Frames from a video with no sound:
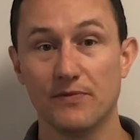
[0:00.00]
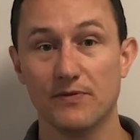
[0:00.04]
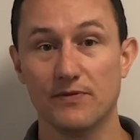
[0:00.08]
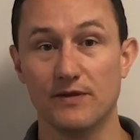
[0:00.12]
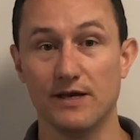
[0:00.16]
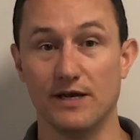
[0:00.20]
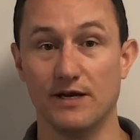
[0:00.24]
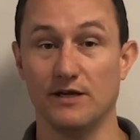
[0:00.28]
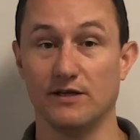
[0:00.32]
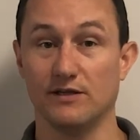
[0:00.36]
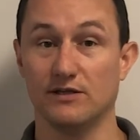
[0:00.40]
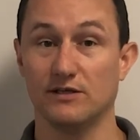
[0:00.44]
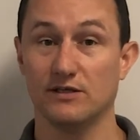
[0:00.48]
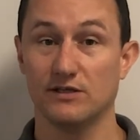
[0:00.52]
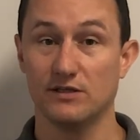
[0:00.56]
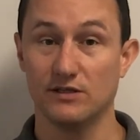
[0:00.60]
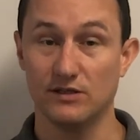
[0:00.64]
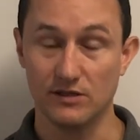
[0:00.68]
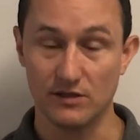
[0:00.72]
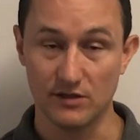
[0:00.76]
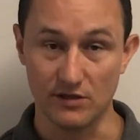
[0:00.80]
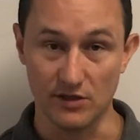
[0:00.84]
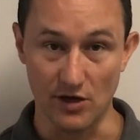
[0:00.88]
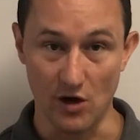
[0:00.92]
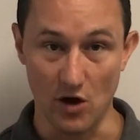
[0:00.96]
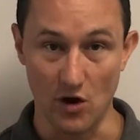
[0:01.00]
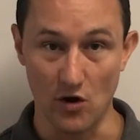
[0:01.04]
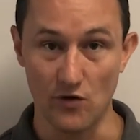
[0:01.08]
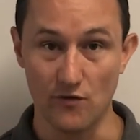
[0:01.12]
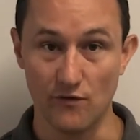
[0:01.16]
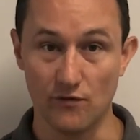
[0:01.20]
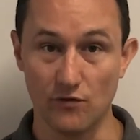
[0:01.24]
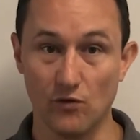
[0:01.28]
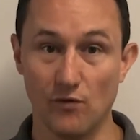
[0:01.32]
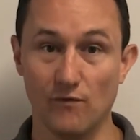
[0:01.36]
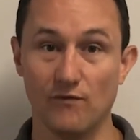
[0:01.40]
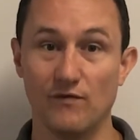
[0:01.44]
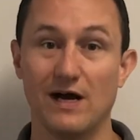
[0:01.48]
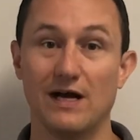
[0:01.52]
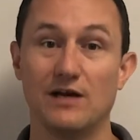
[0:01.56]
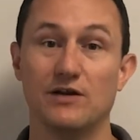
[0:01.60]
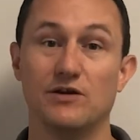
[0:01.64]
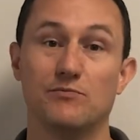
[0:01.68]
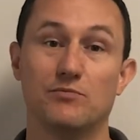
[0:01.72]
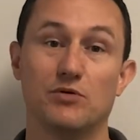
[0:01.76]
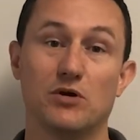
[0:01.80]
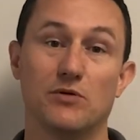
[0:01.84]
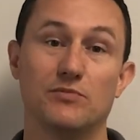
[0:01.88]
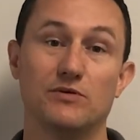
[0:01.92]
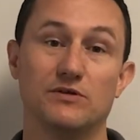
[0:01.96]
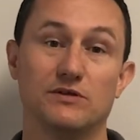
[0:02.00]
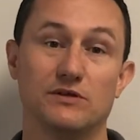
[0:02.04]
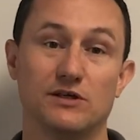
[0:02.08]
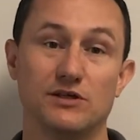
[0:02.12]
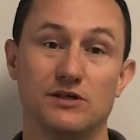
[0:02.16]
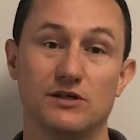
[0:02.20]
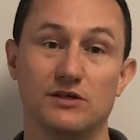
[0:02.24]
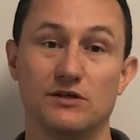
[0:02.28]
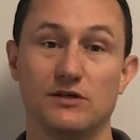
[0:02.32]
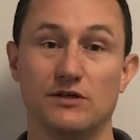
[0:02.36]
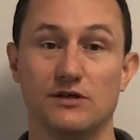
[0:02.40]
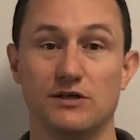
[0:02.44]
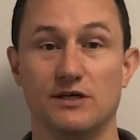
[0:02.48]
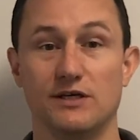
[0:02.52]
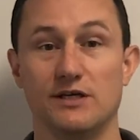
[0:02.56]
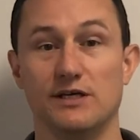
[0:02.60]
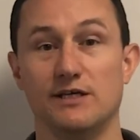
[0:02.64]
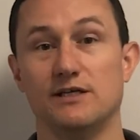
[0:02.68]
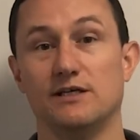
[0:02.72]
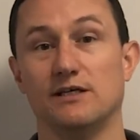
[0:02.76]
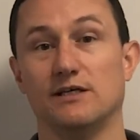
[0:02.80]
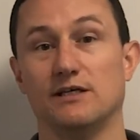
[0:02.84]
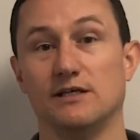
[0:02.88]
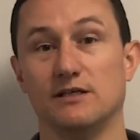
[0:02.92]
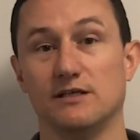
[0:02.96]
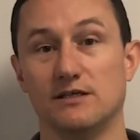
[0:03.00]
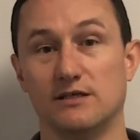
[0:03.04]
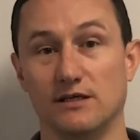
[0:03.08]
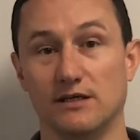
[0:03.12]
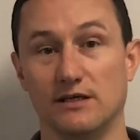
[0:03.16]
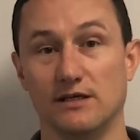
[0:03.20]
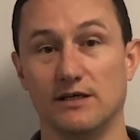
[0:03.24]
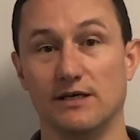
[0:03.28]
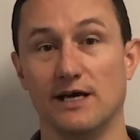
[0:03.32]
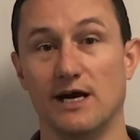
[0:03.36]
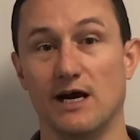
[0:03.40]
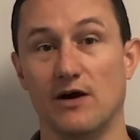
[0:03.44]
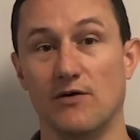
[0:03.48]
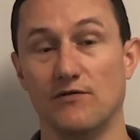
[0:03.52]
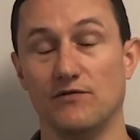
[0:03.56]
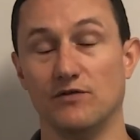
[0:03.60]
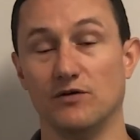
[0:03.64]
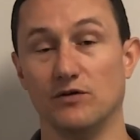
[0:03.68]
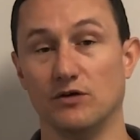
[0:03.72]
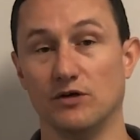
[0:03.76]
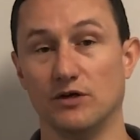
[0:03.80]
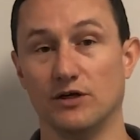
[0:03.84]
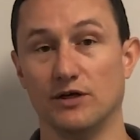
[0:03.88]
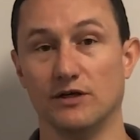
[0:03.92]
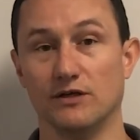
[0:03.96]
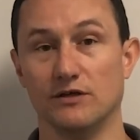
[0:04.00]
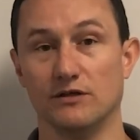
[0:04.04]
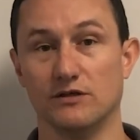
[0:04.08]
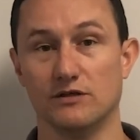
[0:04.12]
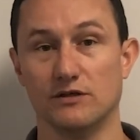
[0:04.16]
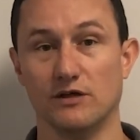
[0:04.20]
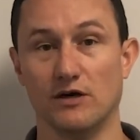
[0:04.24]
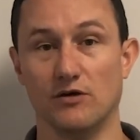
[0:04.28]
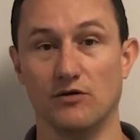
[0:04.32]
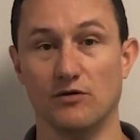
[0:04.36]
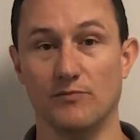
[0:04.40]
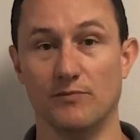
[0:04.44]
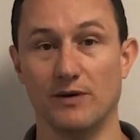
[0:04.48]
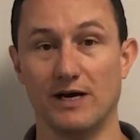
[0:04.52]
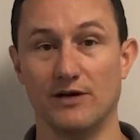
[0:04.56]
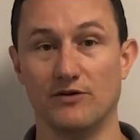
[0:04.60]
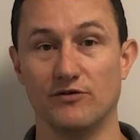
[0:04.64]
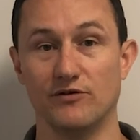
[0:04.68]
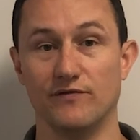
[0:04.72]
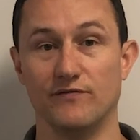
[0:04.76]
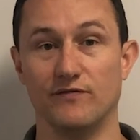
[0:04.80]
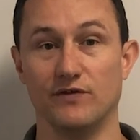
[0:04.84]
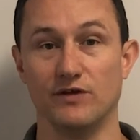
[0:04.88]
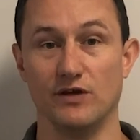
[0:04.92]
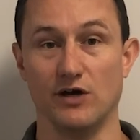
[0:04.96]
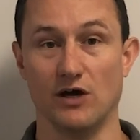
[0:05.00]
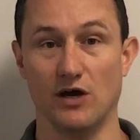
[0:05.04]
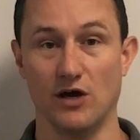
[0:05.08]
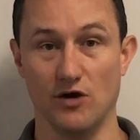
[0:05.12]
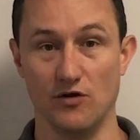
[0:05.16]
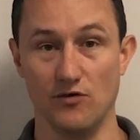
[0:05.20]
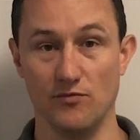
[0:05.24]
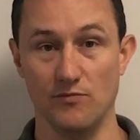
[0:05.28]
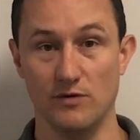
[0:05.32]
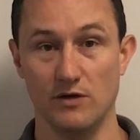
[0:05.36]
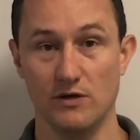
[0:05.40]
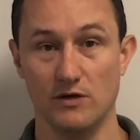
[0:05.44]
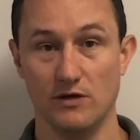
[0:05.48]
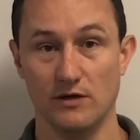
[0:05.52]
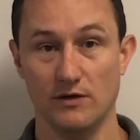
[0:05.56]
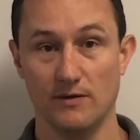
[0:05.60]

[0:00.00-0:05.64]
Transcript: then it's the overall value proposition that you need to consider now if you're looking at a solar battery for your home.